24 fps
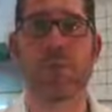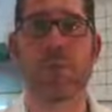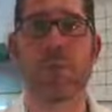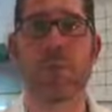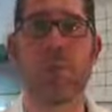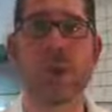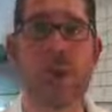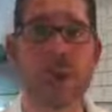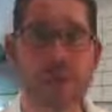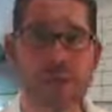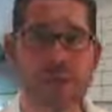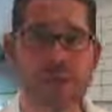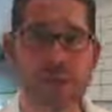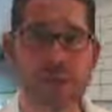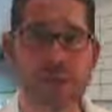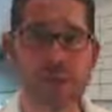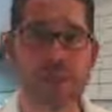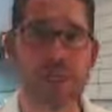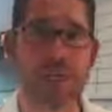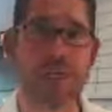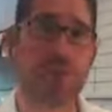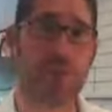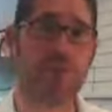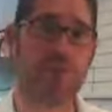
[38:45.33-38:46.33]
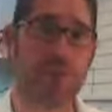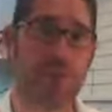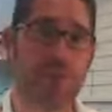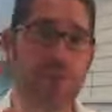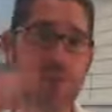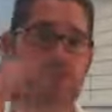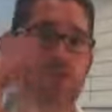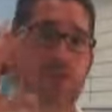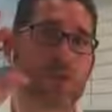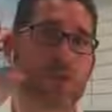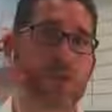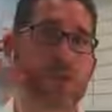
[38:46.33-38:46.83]
But if you go to
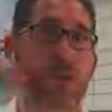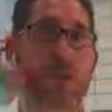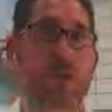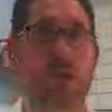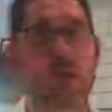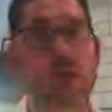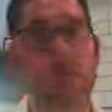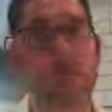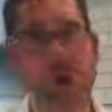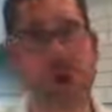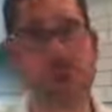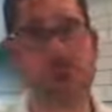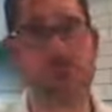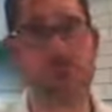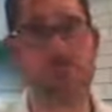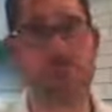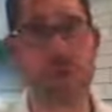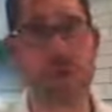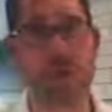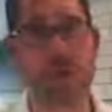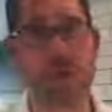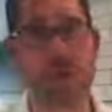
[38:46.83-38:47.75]
messenger.com